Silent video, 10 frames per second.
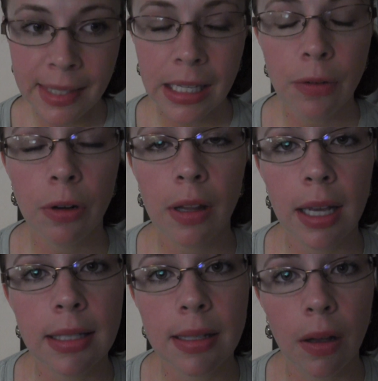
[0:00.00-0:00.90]
it
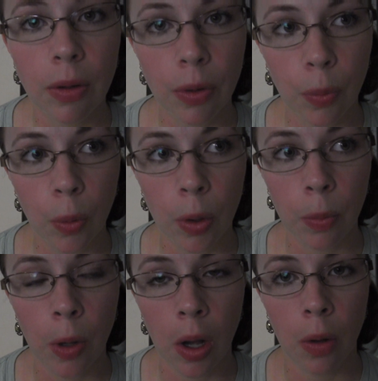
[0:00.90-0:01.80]
relies on the warm,
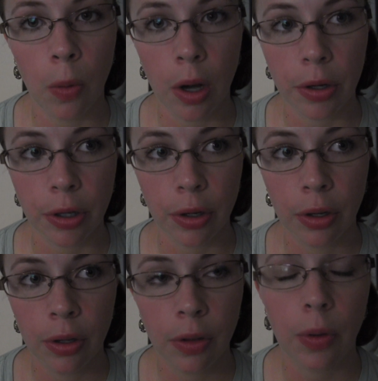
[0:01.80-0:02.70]
hot water,
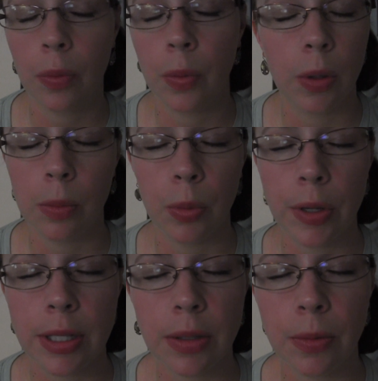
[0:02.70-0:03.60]
the warm,
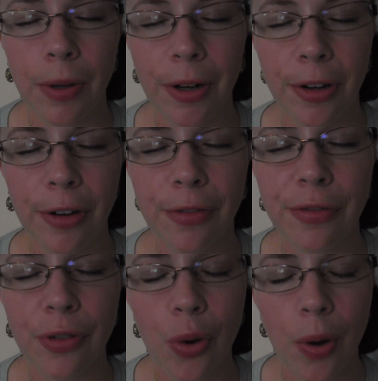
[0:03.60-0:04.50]
moist water
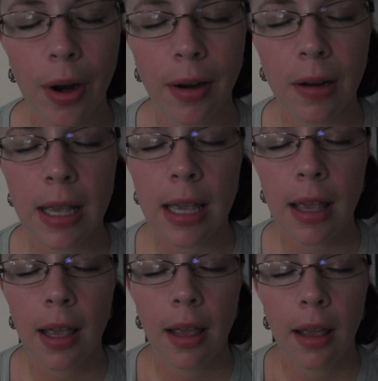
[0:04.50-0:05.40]
for
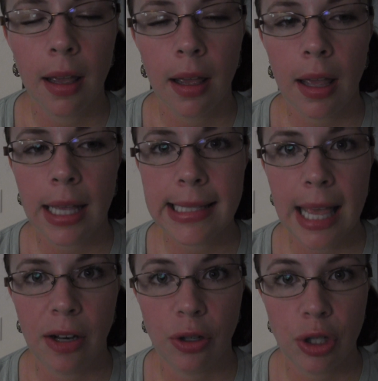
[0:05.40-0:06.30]
its
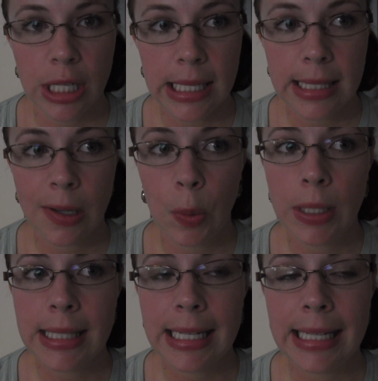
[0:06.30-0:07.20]
energy. So
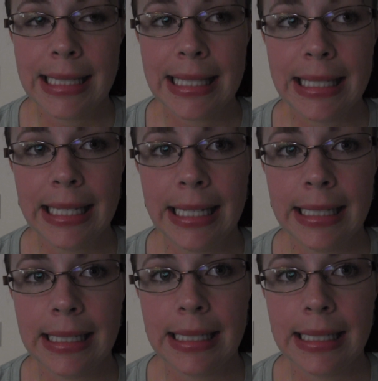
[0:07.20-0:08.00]
once it hits land,